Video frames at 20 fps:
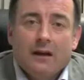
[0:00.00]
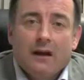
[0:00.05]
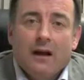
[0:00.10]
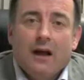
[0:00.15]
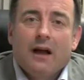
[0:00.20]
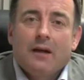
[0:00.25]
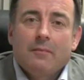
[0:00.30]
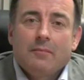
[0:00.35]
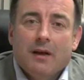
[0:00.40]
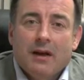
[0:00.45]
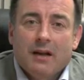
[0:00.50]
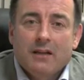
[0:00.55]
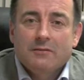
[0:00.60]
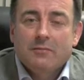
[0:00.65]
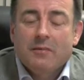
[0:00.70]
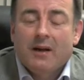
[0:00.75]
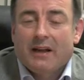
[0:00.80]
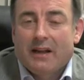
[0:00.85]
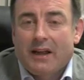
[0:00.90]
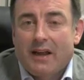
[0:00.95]
Hi, my name is
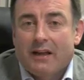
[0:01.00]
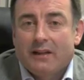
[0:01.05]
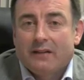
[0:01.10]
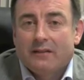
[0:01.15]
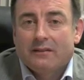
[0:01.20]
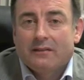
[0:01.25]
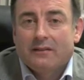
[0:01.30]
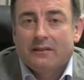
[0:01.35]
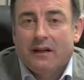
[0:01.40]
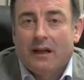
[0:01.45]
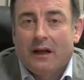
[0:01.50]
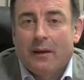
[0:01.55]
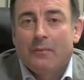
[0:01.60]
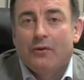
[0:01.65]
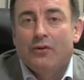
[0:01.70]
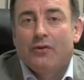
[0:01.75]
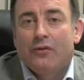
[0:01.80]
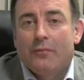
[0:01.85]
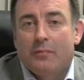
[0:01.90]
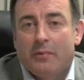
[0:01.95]
Mike Hayton. I'm
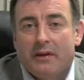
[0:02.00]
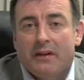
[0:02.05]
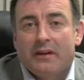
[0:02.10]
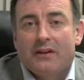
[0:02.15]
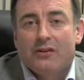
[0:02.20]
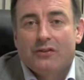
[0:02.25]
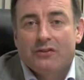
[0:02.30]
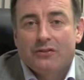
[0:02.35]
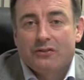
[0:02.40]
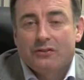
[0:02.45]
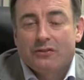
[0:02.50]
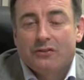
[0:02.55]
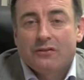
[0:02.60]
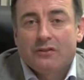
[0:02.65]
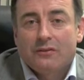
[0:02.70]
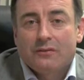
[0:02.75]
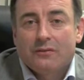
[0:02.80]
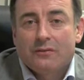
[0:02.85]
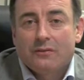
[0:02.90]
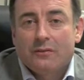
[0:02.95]
an orthopaedic
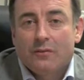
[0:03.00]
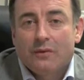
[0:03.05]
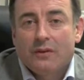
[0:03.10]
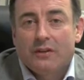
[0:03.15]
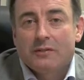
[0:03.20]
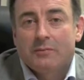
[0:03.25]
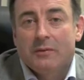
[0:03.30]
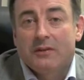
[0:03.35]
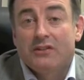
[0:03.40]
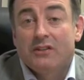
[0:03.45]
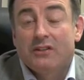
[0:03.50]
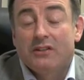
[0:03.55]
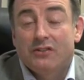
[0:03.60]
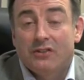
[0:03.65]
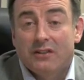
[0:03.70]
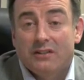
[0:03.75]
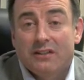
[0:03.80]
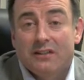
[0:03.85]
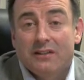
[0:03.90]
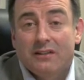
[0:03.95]
consultant with a special
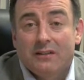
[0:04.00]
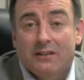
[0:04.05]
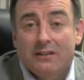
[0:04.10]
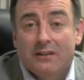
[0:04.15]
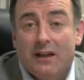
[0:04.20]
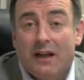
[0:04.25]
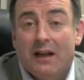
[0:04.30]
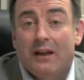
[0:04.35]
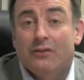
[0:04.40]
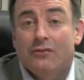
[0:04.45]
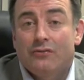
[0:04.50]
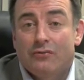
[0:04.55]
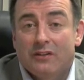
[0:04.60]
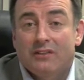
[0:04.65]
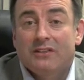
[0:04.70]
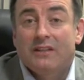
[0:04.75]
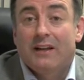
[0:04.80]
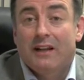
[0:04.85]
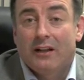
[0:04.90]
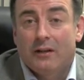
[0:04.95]
interest in hand,
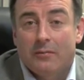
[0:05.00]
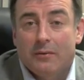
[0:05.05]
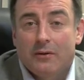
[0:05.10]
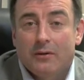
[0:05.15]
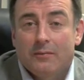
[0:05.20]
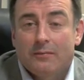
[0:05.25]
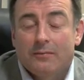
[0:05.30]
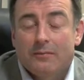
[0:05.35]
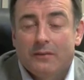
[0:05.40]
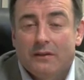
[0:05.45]
wrist and elbow.